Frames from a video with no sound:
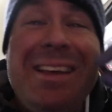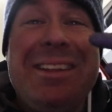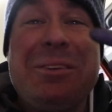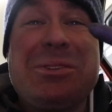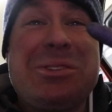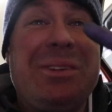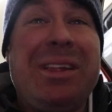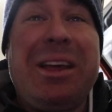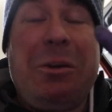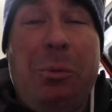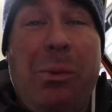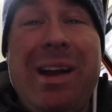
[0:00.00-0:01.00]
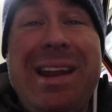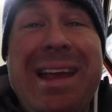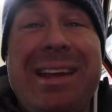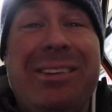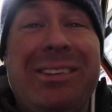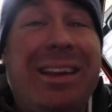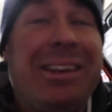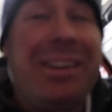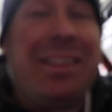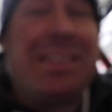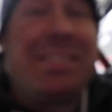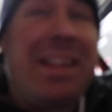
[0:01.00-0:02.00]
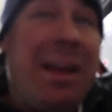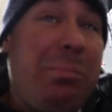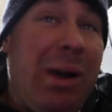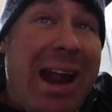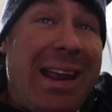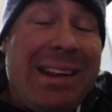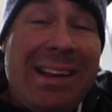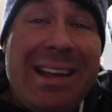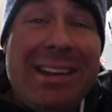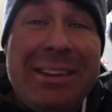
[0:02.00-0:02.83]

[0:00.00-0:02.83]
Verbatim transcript: There was only like one angle I could get to that bracket at,